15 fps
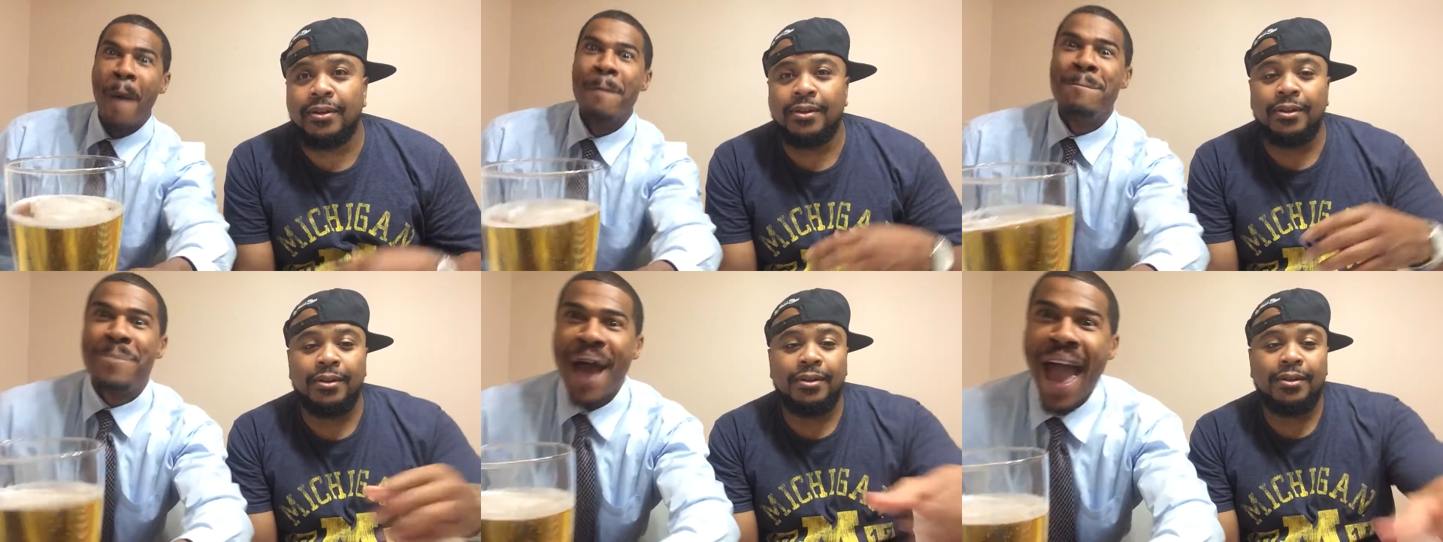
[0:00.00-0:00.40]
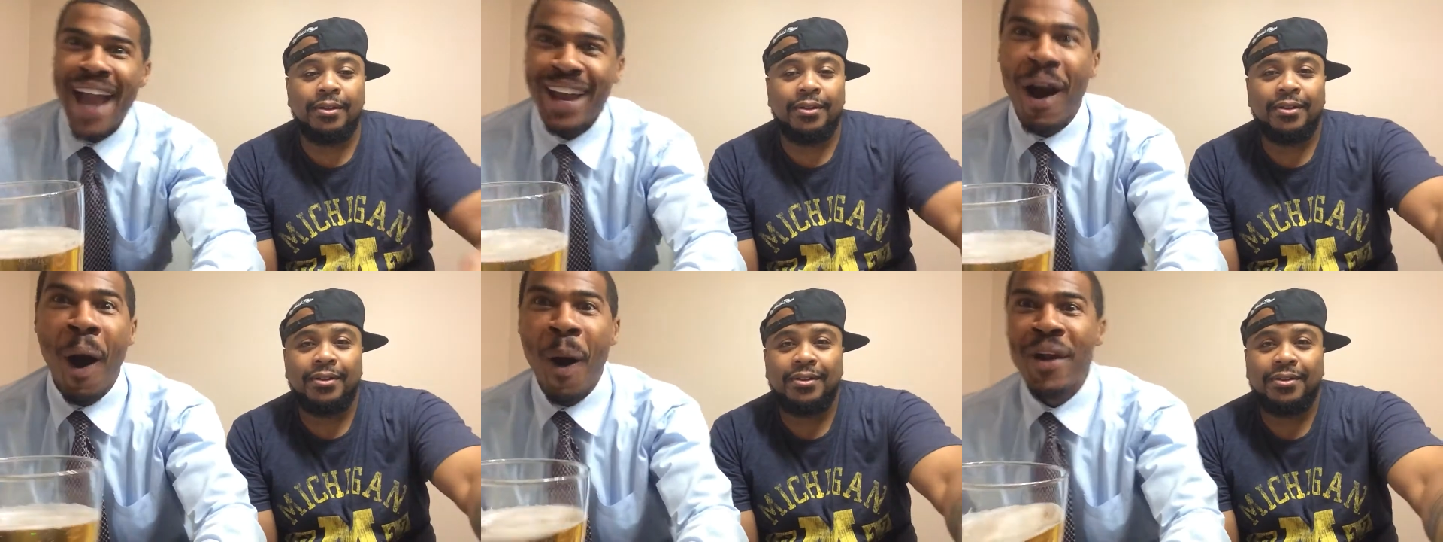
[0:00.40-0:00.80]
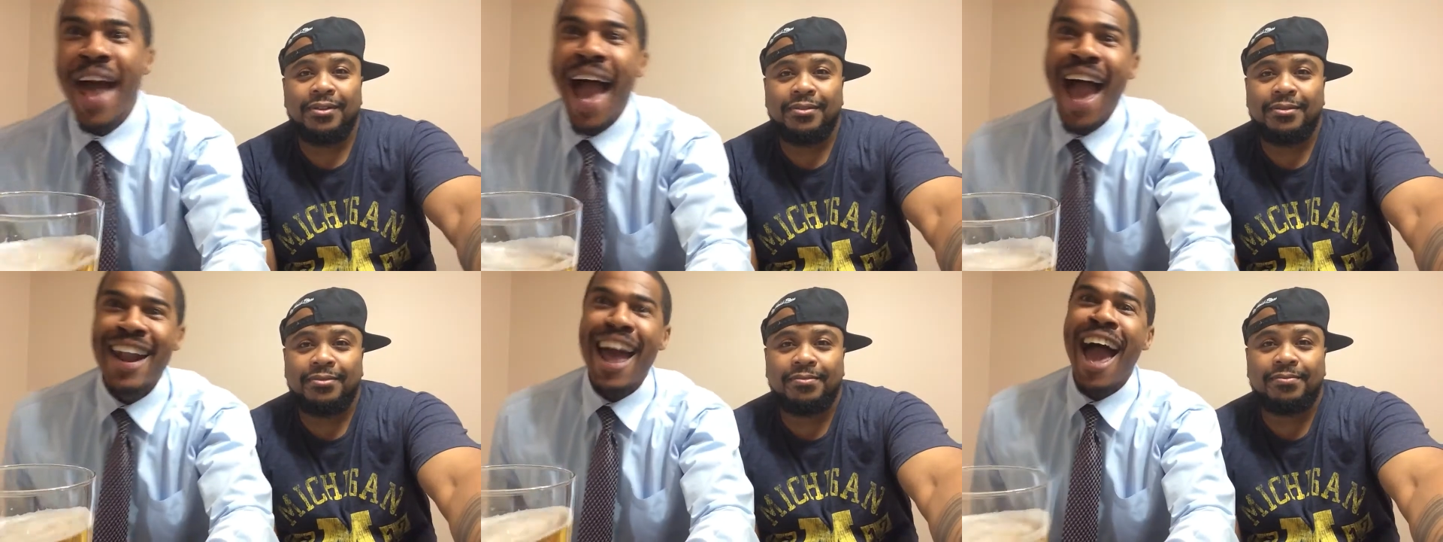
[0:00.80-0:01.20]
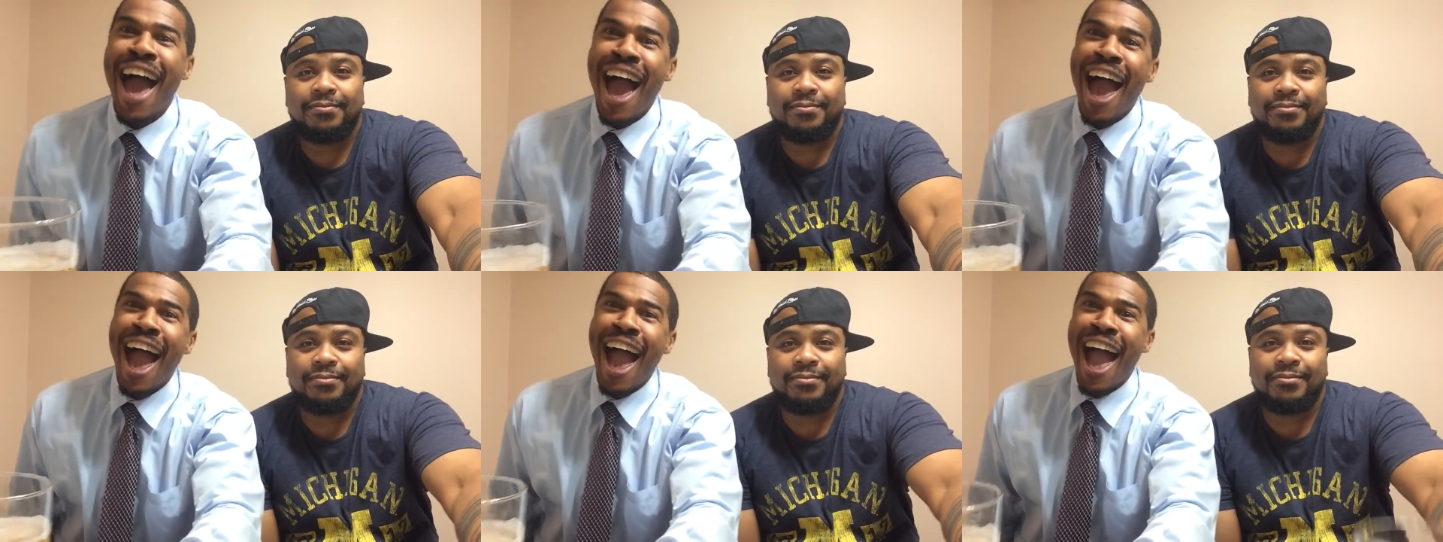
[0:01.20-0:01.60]
Speaker 1: Back on
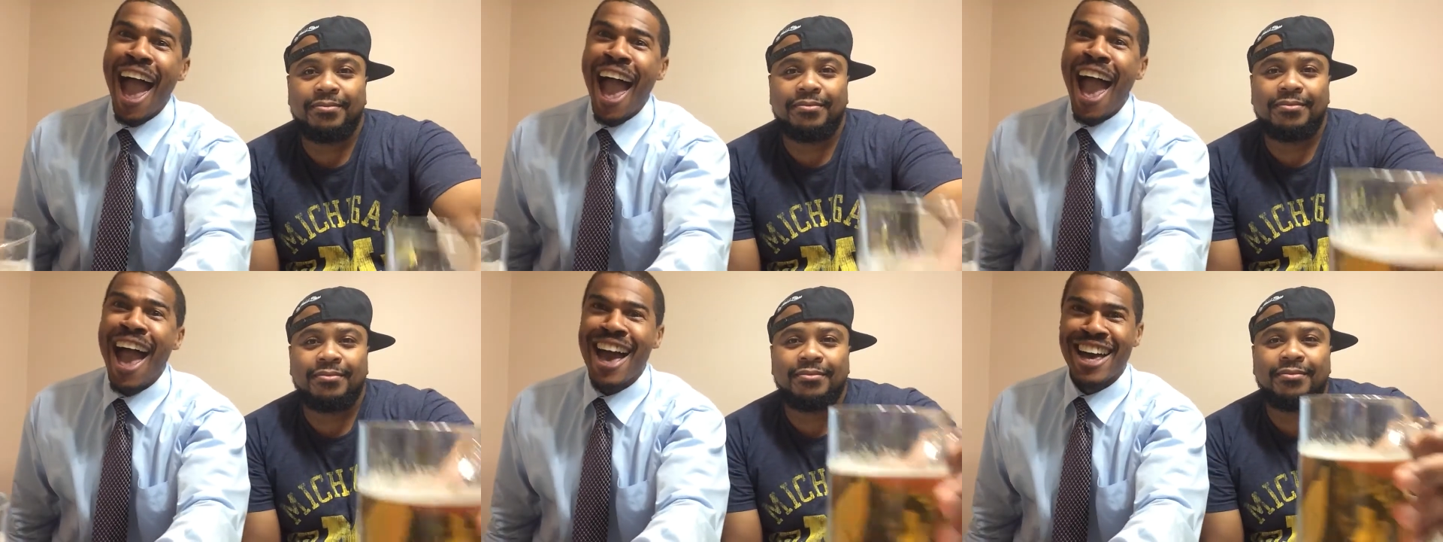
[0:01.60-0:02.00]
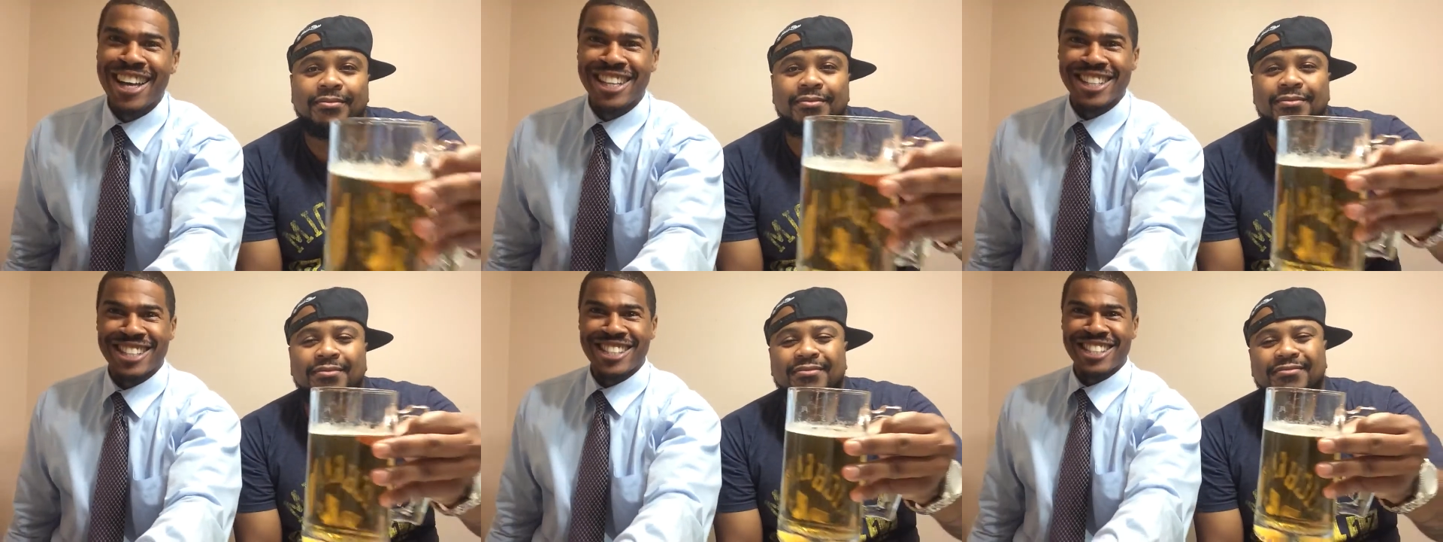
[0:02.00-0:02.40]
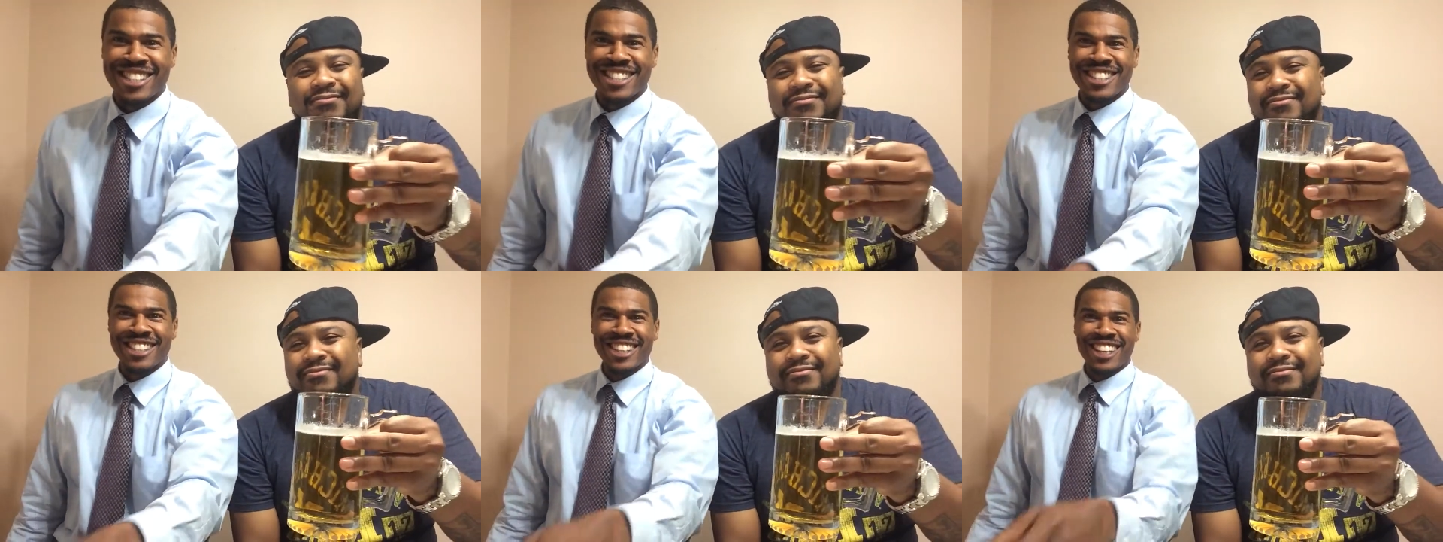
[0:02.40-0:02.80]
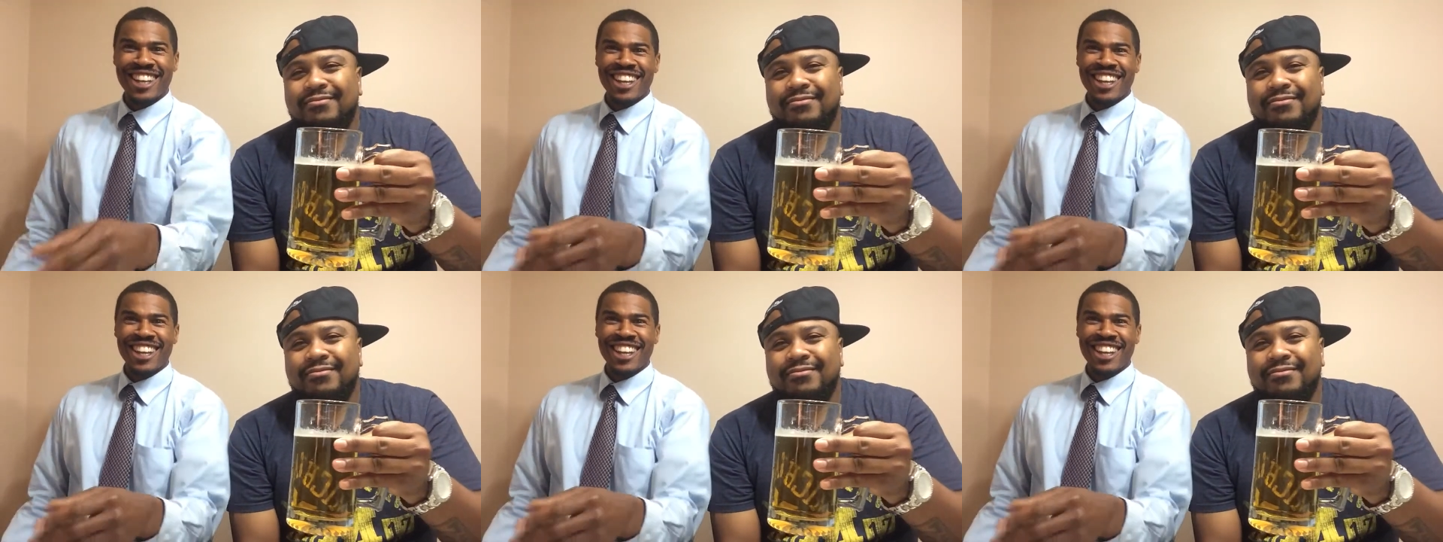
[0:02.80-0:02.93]
that ass!